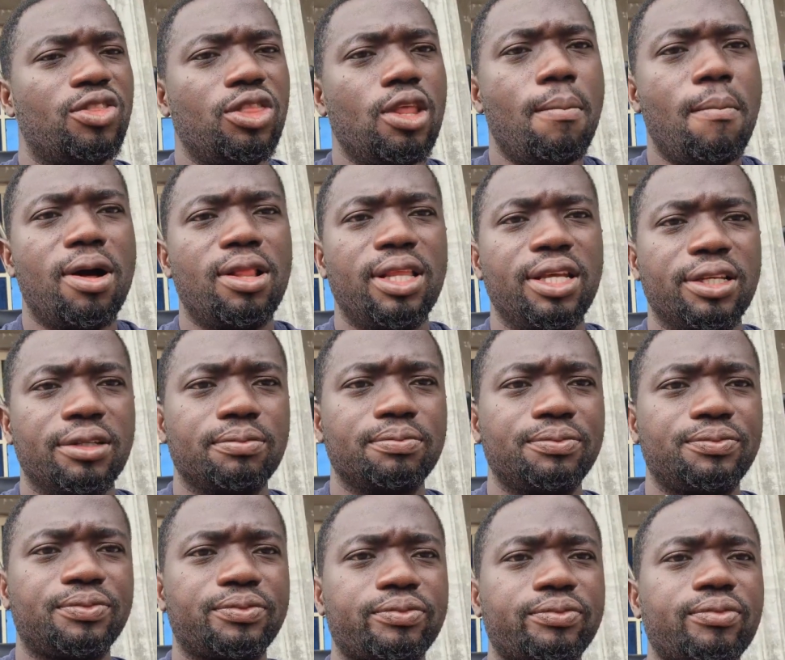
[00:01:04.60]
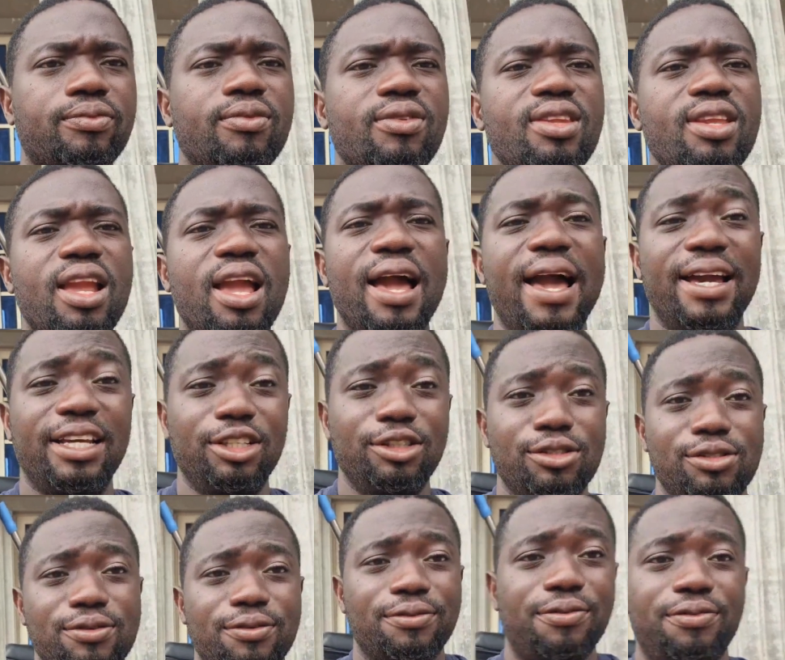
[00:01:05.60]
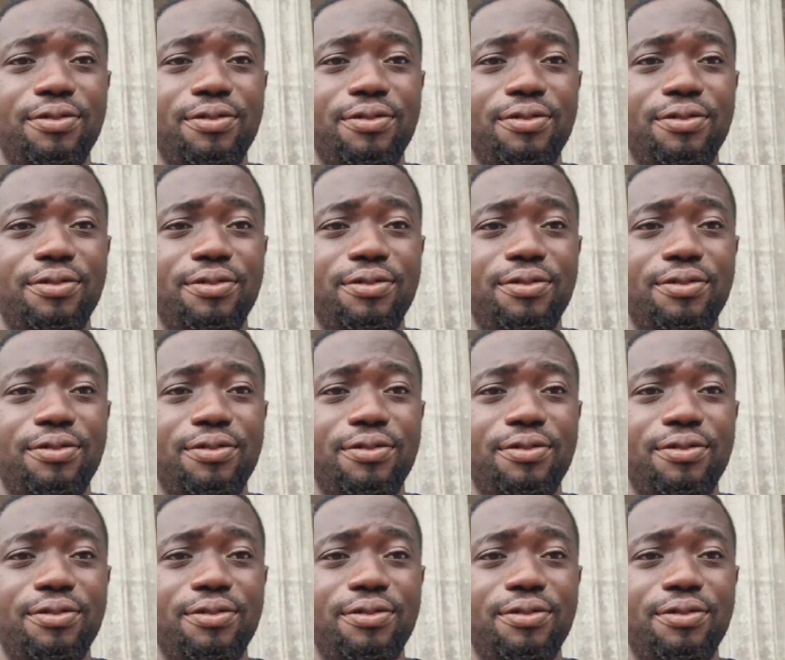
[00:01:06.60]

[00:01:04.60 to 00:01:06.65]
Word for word: Normally, I used to